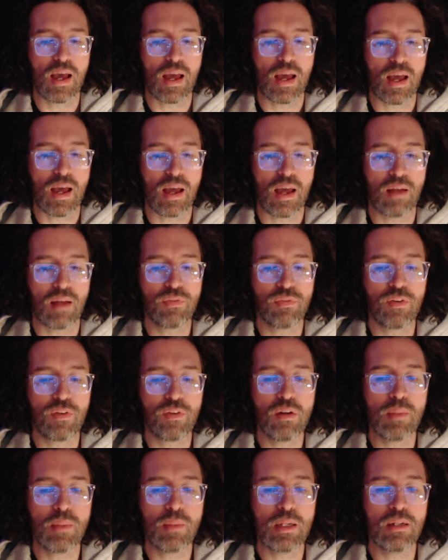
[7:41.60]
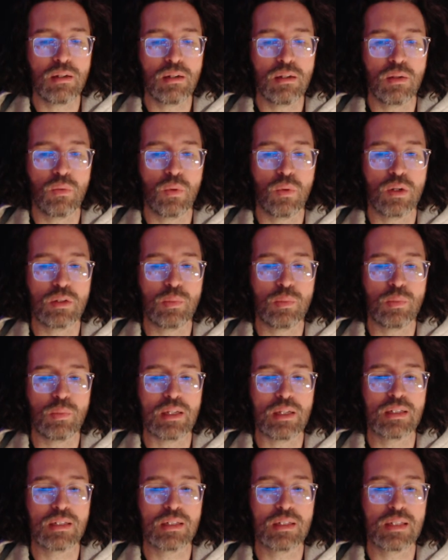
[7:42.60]
And fundamentally what's
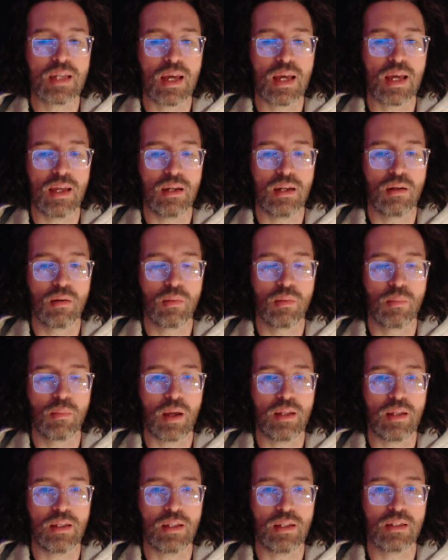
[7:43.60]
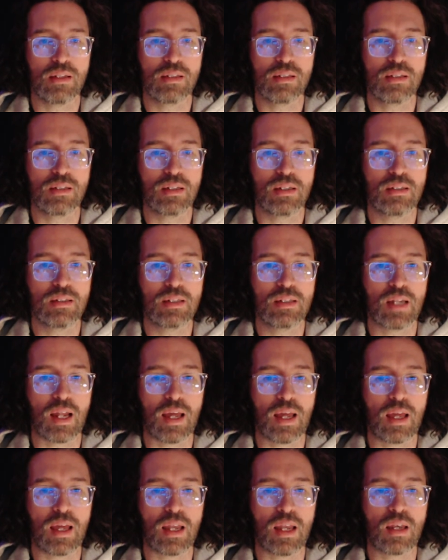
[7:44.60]
being said by this is
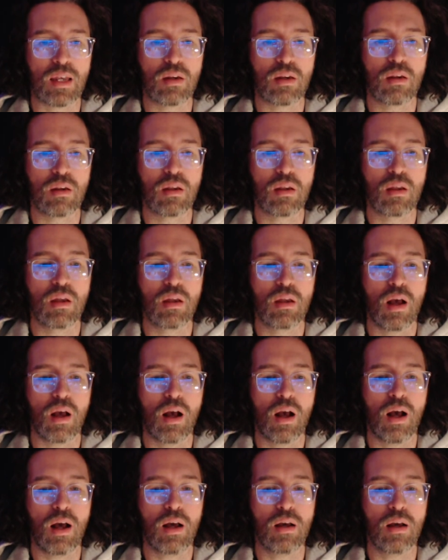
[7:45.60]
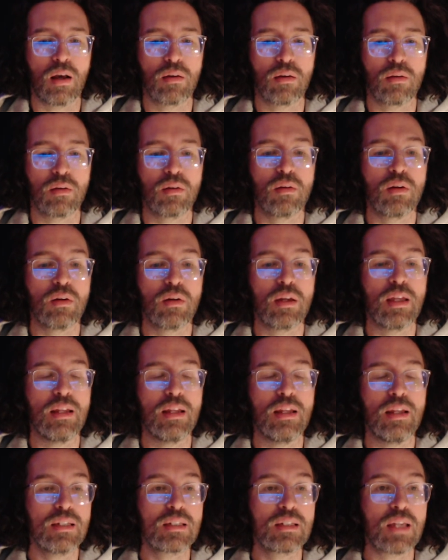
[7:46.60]
that in
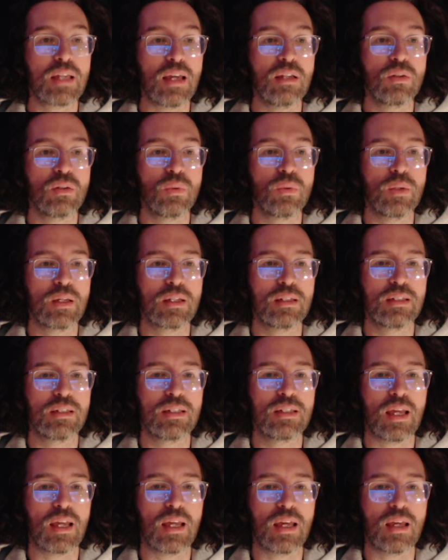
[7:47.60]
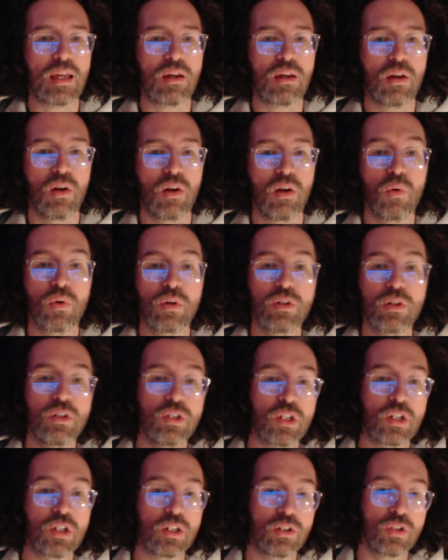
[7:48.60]
this case we can say an
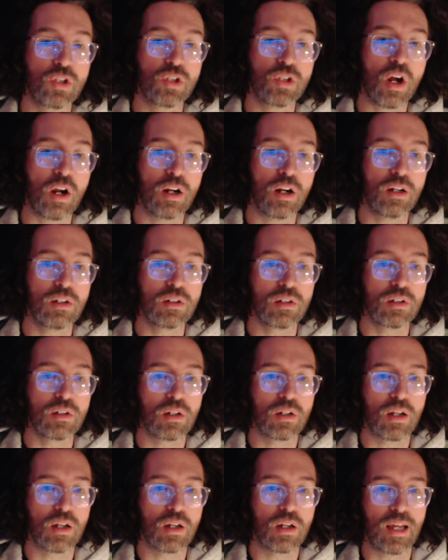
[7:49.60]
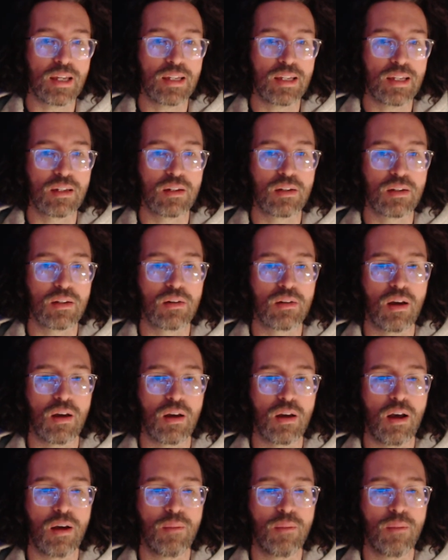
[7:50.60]
origin chart like
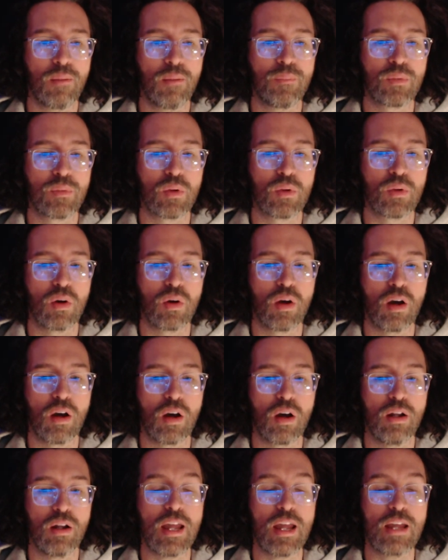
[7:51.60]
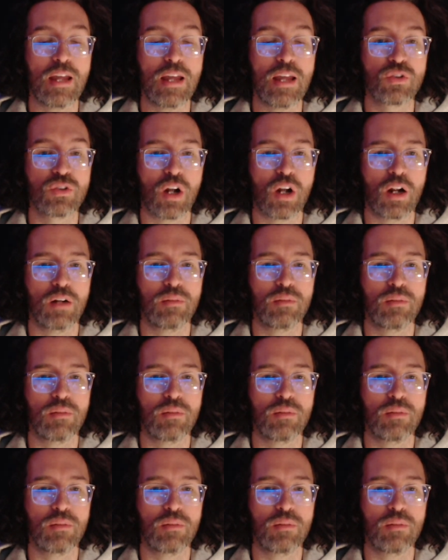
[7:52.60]
a natal chart,